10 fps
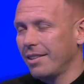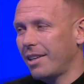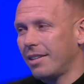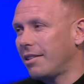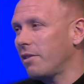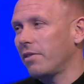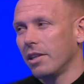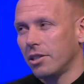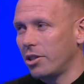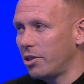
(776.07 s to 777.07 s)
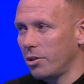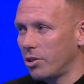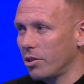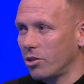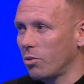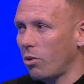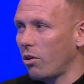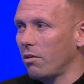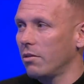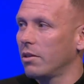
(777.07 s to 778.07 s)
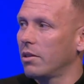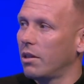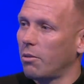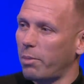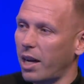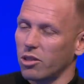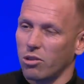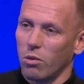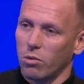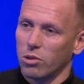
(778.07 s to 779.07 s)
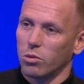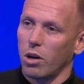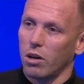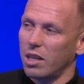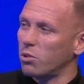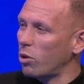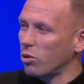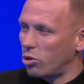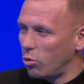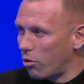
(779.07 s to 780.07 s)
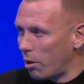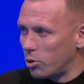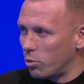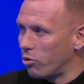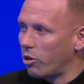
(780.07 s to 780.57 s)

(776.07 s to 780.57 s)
they're a different institution to what you know, Barcelona as well. And there's one or two clubs who can